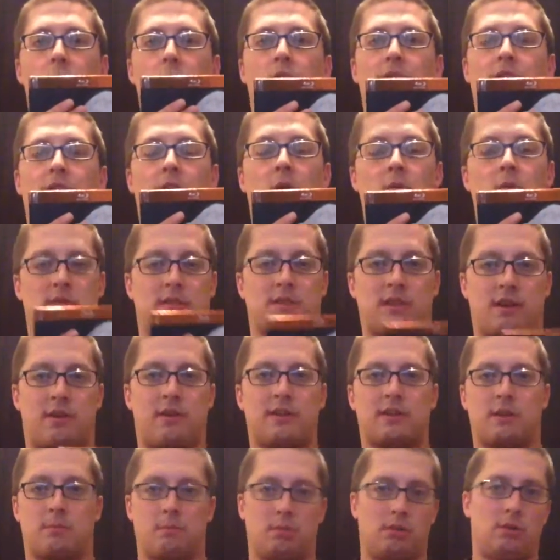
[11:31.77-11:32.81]
want the whole
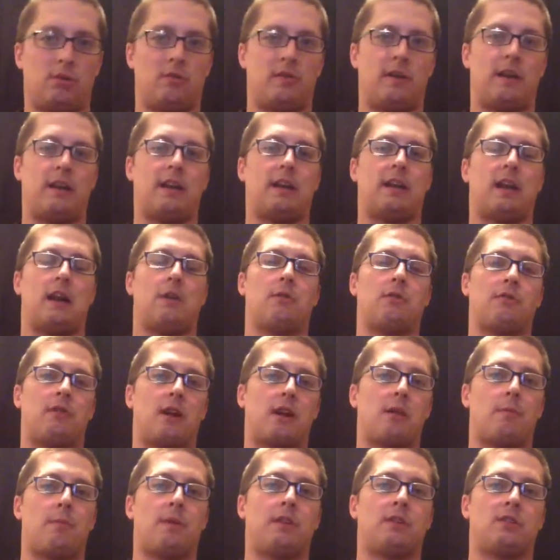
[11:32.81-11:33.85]
series on Blu-ray, I would
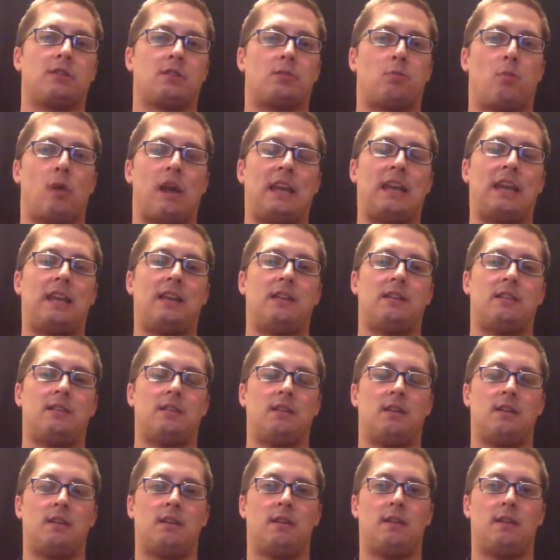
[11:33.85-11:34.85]
recommend just waiting